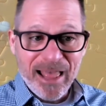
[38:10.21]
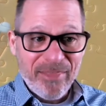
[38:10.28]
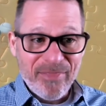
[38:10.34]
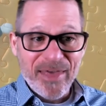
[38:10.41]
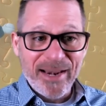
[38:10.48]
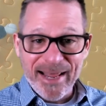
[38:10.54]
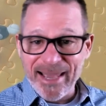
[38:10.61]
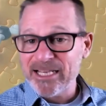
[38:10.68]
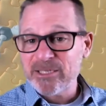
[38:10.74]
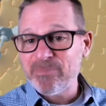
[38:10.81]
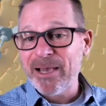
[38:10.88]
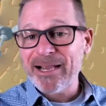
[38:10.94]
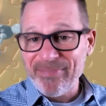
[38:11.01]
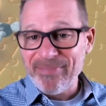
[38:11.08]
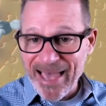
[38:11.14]
then I
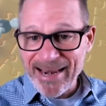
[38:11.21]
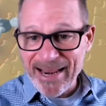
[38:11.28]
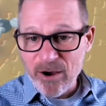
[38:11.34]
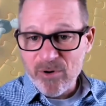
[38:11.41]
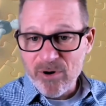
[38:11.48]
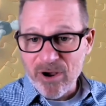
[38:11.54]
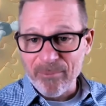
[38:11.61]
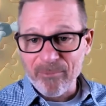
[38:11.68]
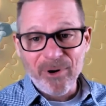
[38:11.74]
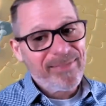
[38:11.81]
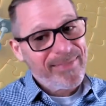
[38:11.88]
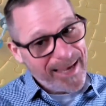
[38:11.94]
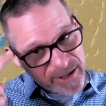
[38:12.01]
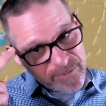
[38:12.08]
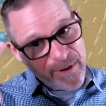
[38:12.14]
expect that outcome,
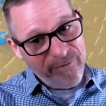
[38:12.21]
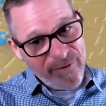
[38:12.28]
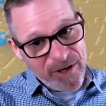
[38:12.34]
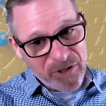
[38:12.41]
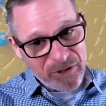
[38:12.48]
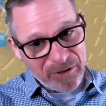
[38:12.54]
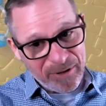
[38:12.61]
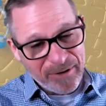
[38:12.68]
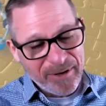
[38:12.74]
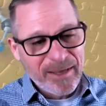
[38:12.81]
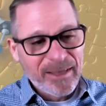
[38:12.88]
right? That's my vision.